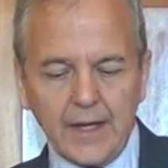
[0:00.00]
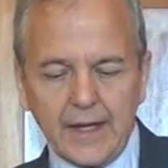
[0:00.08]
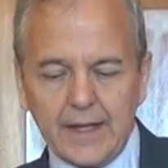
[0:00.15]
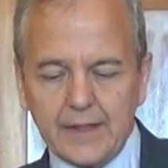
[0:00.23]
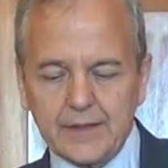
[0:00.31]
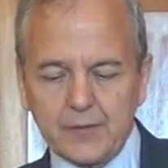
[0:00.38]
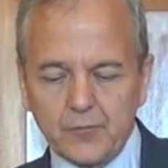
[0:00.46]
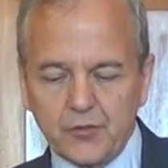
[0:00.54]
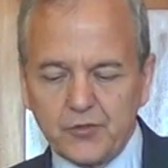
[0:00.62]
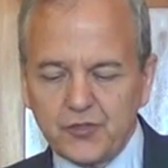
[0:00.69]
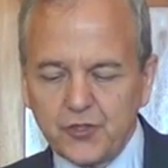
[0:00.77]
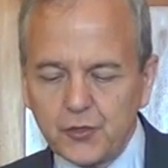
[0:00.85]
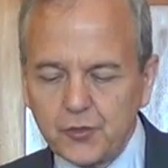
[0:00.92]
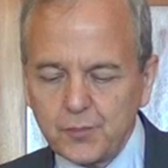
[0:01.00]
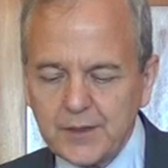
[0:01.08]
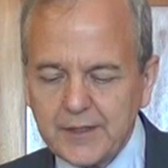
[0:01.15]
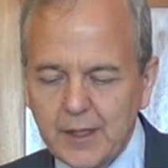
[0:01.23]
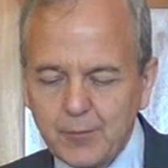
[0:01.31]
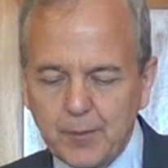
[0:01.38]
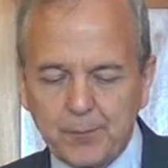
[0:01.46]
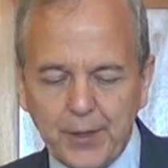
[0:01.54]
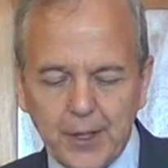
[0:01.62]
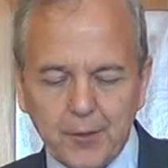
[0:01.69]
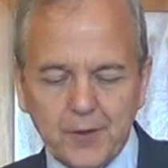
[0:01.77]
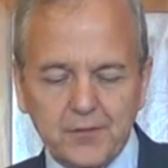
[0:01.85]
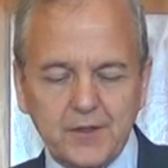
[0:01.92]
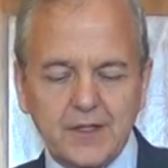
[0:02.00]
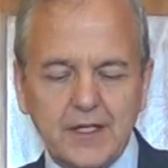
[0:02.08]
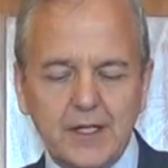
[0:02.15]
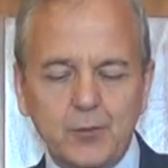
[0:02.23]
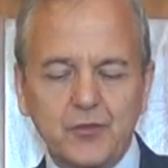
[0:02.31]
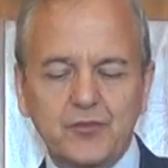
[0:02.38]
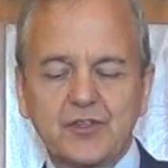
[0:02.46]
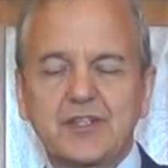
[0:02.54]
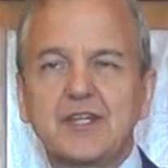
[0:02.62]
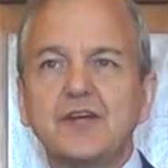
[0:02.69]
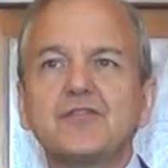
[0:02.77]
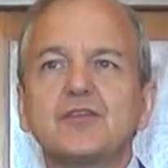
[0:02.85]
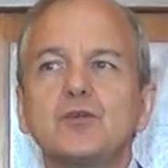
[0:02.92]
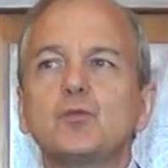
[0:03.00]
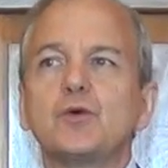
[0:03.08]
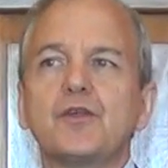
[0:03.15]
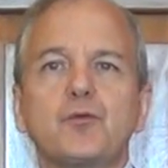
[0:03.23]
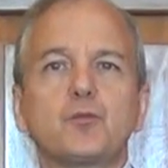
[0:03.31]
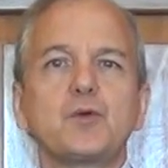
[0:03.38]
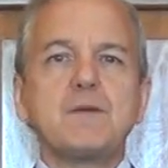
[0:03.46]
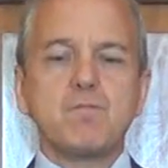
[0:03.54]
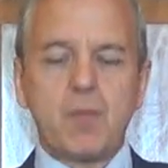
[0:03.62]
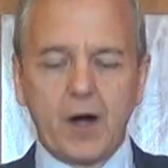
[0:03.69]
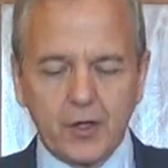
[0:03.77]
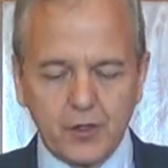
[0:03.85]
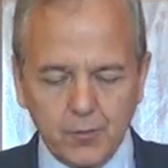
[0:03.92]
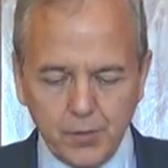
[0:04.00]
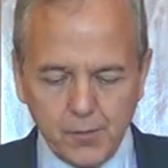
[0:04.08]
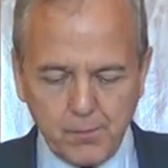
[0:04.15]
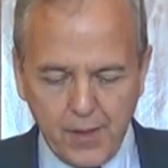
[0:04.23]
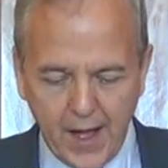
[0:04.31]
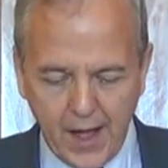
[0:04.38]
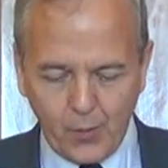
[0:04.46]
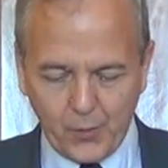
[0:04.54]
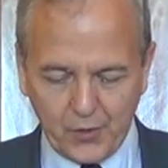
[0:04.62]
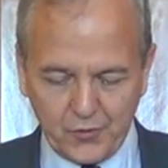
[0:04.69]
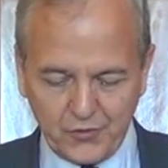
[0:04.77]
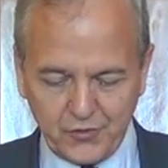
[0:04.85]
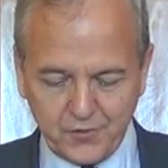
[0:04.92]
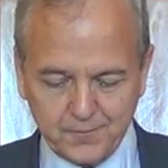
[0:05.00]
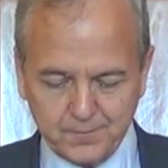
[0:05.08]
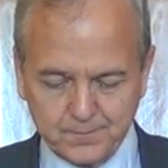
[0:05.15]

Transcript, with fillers: And it soon became apparent that he was gifted with remarkable powers.